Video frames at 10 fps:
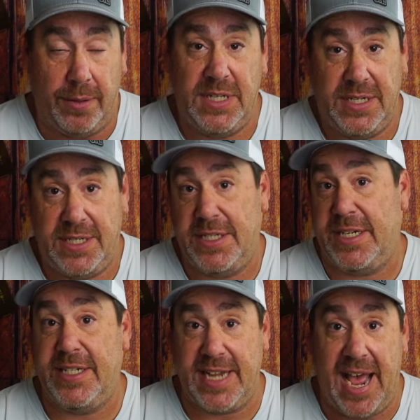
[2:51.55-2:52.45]
This is
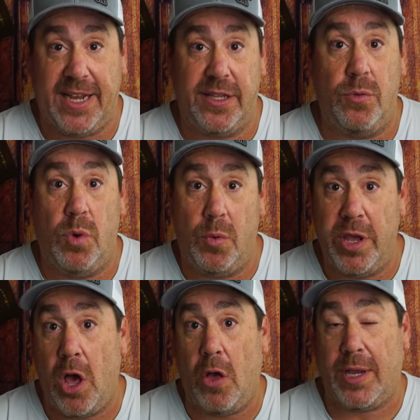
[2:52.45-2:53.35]
exactly what
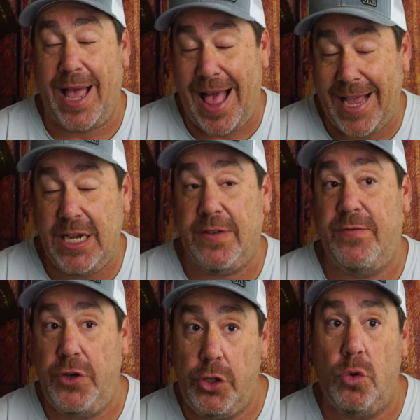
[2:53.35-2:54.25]
we all kind
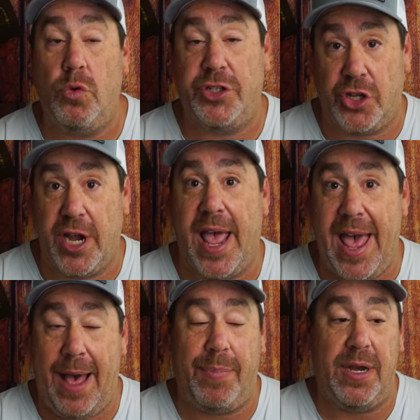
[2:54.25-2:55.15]
of knew was going to
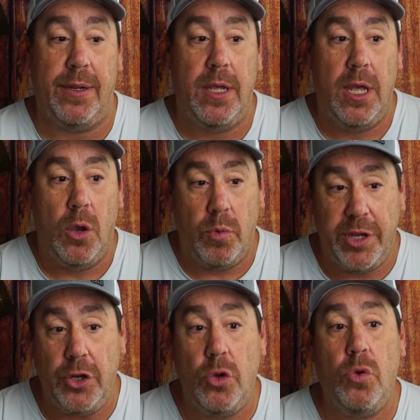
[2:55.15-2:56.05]
happen.
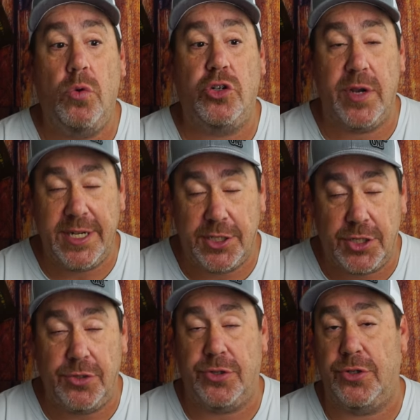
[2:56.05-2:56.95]
We knew
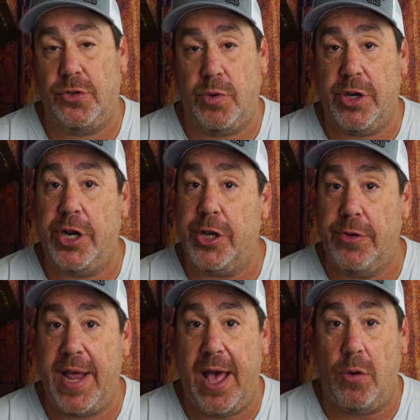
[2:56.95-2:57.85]
transducers were going to
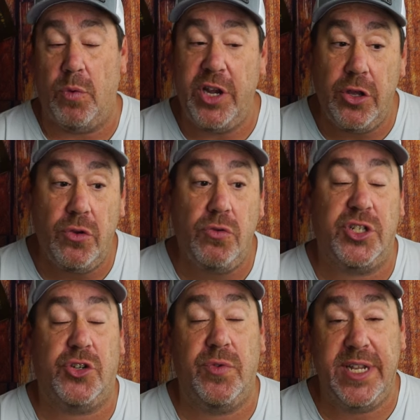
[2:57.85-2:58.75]
go down. We knew
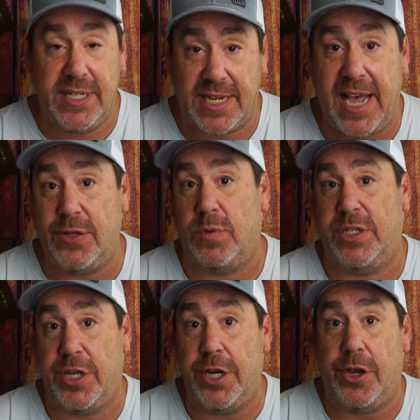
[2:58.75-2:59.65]
screen size
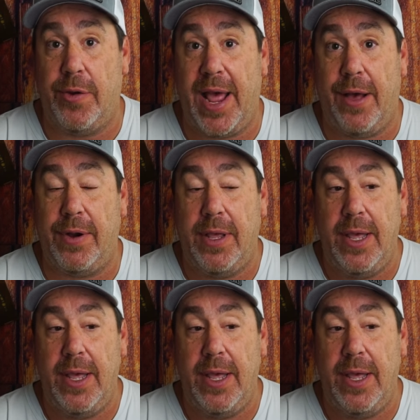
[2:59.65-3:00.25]
was going to go down.